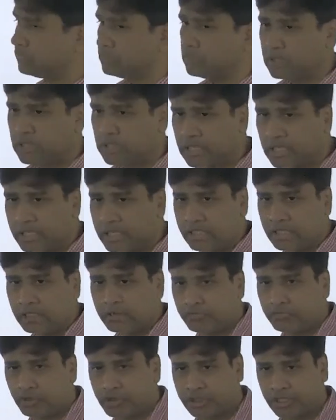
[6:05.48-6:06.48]
This is a
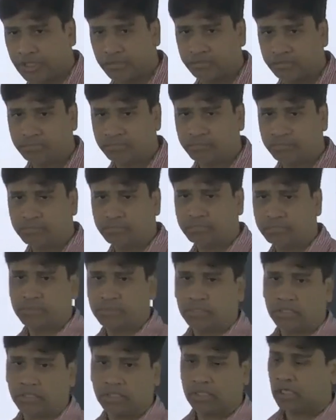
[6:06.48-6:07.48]
grazing food chain.
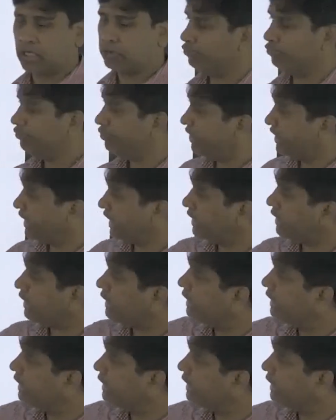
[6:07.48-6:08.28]
Now, if you take a